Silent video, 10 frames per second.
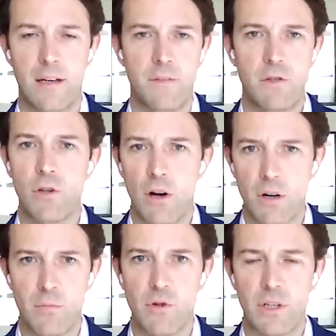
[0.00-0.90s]
if you got
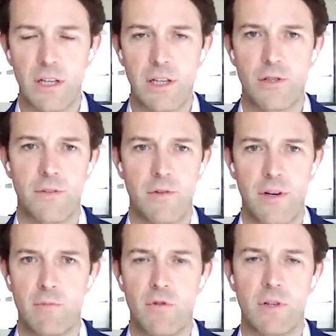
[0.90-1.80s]
a mortgage, or if you're
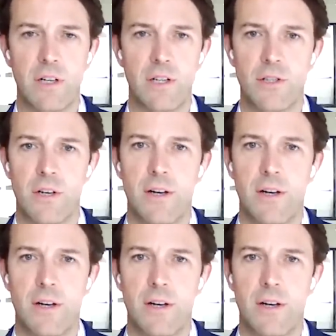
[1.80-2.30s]
in a mortgage,